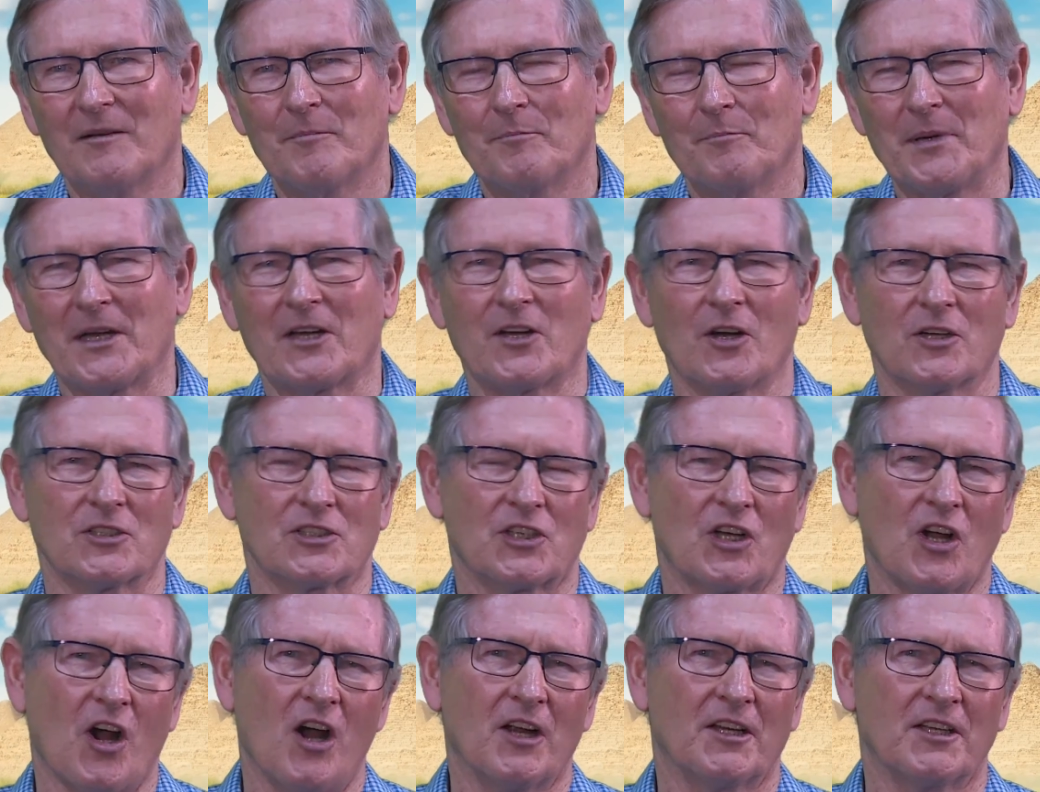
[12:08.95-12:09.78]
because
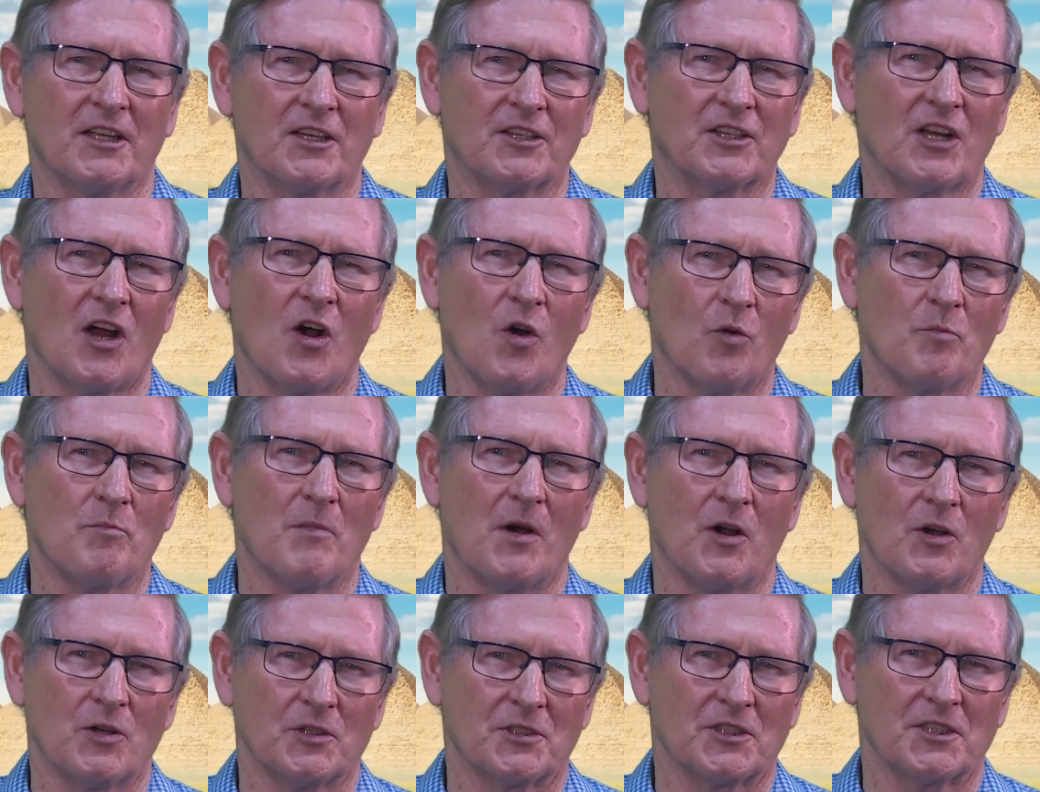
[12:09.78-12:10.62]
God had told
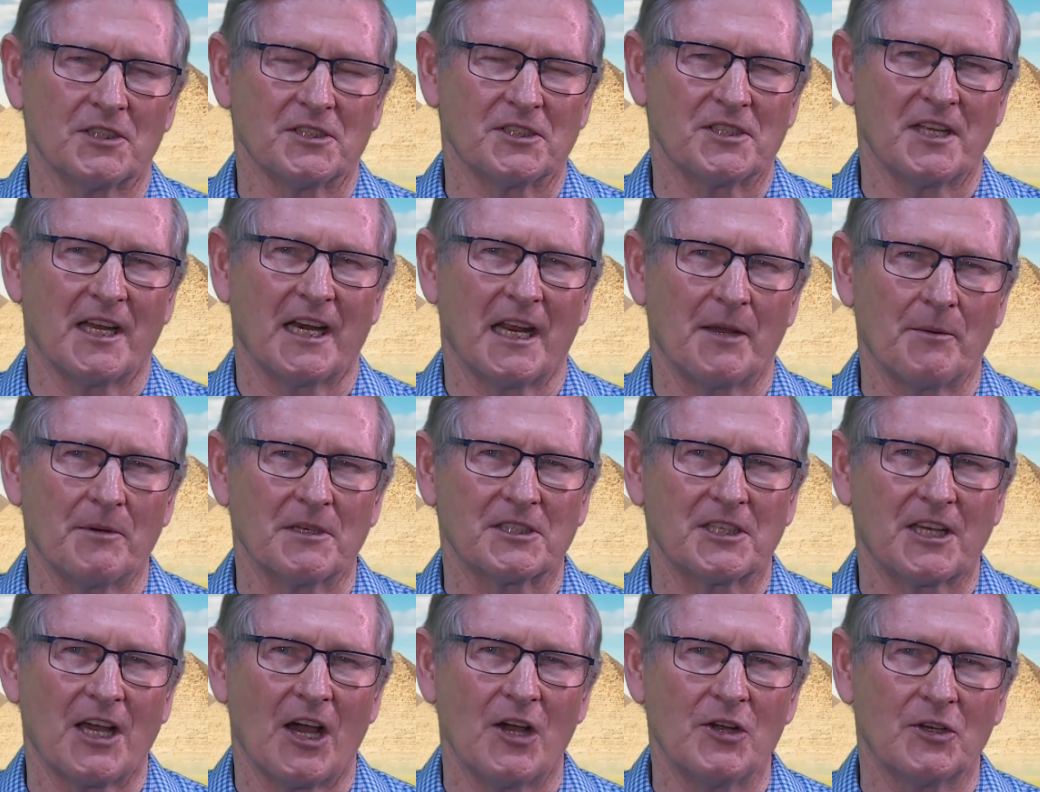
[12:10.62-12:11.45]
Moses that he
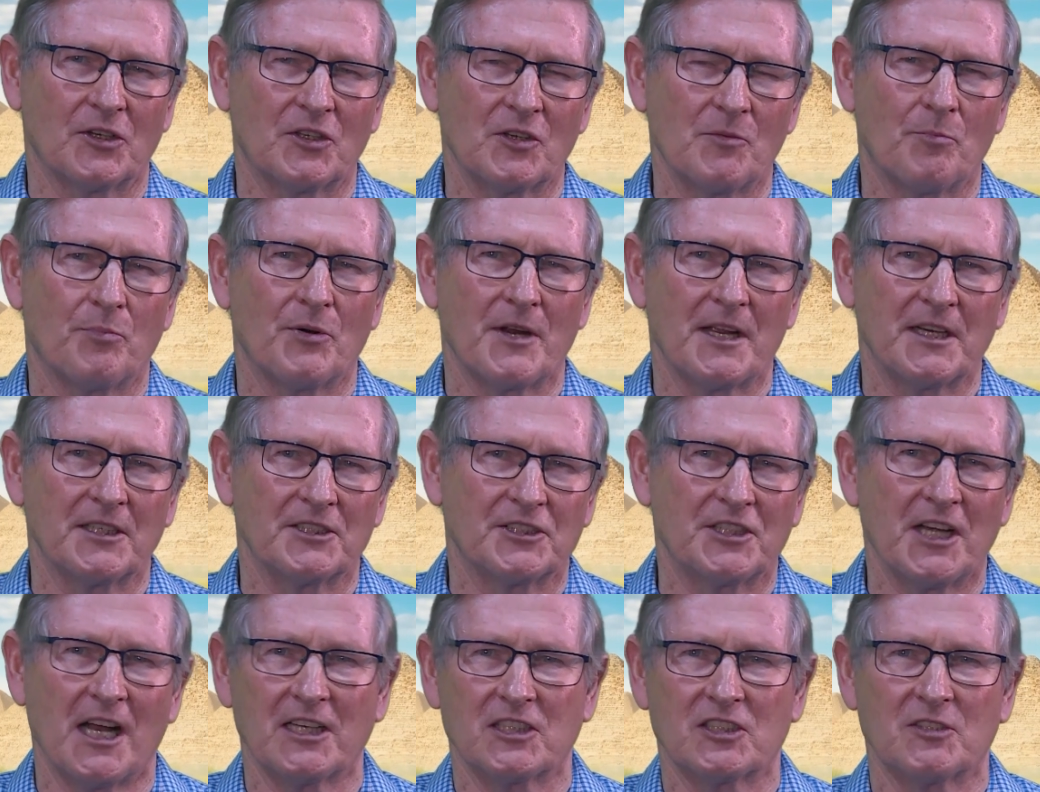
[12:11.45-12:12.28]
was going to bring
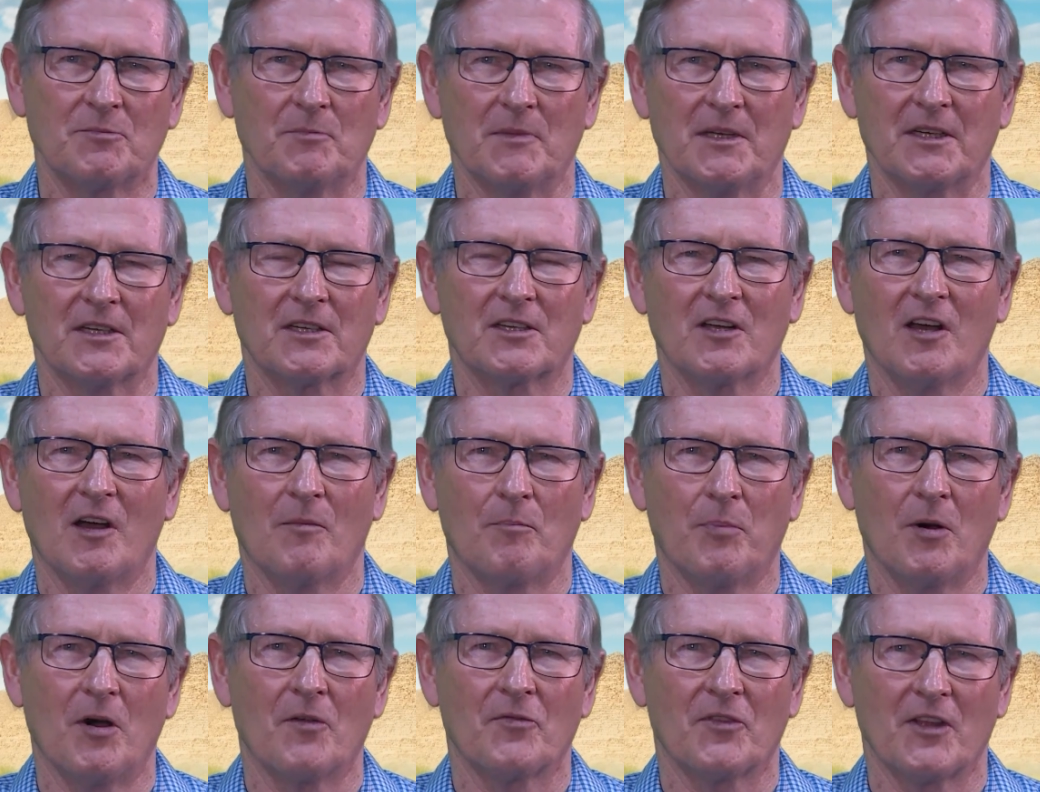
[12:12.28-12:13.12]
judgment
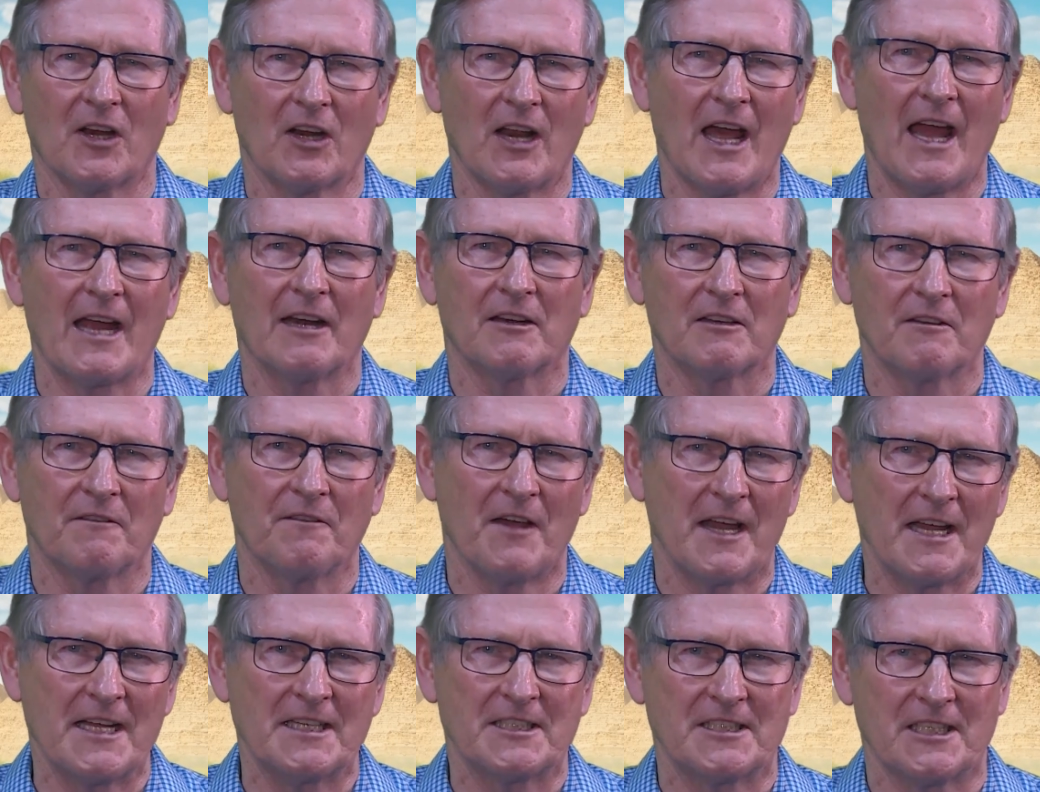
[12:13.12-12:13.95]
upon the land of
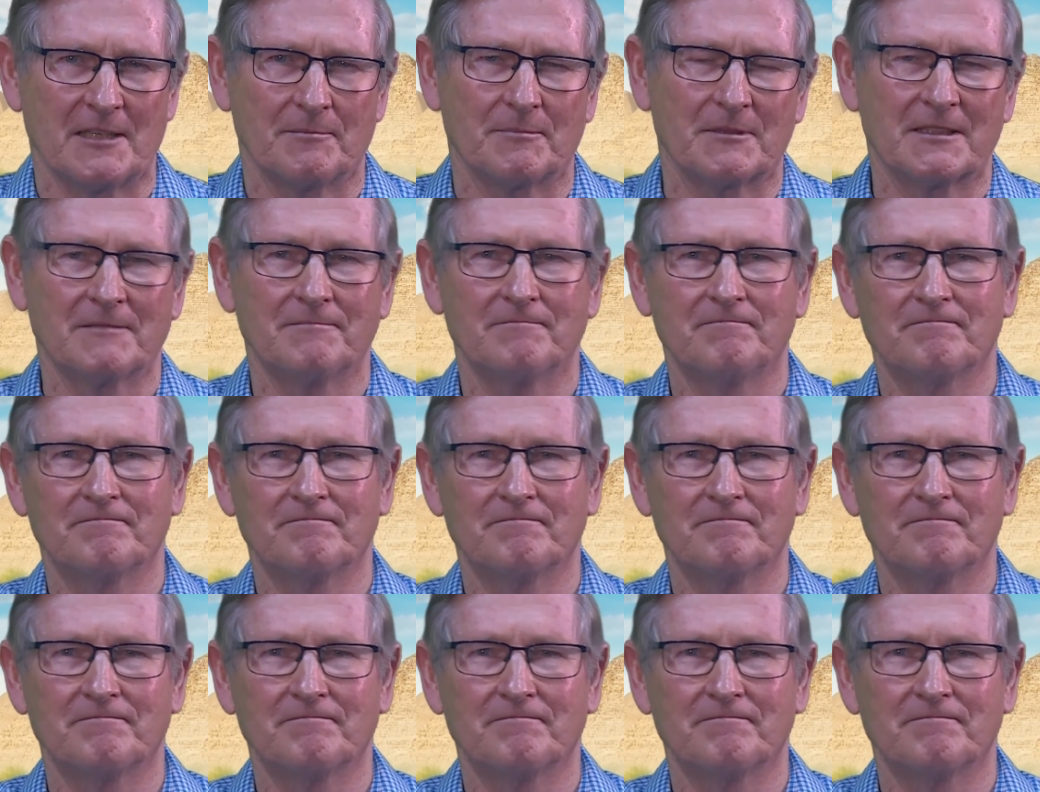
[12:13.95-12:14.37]
Egypt.